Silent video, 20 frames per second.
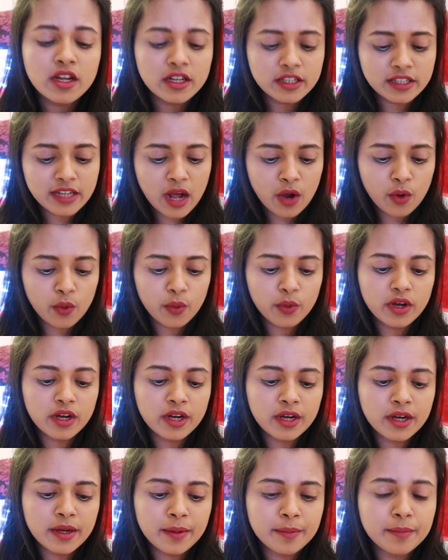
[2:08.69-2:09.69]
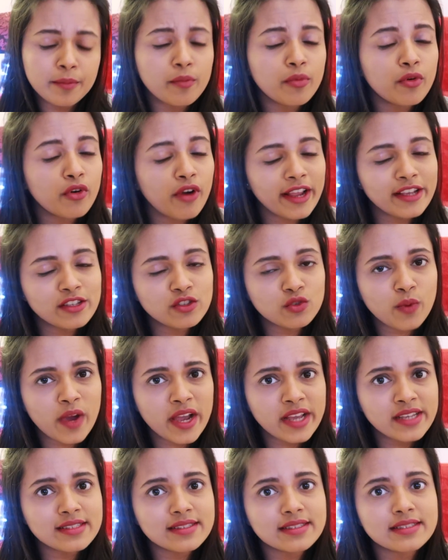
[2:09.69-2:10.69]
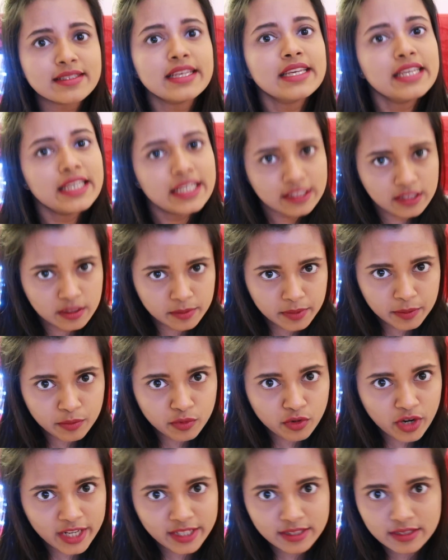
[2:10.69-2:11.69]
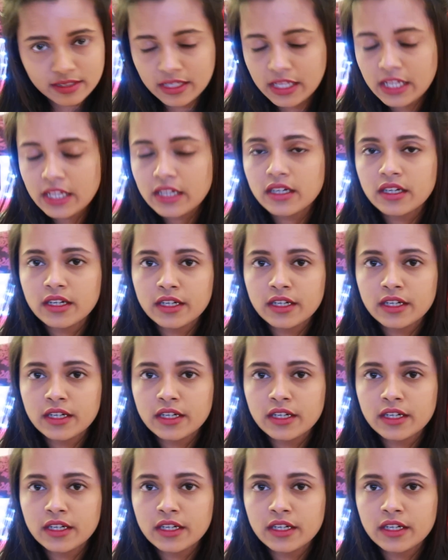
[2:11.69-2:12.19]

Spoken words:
Now, price-wise, it's a bit pricey.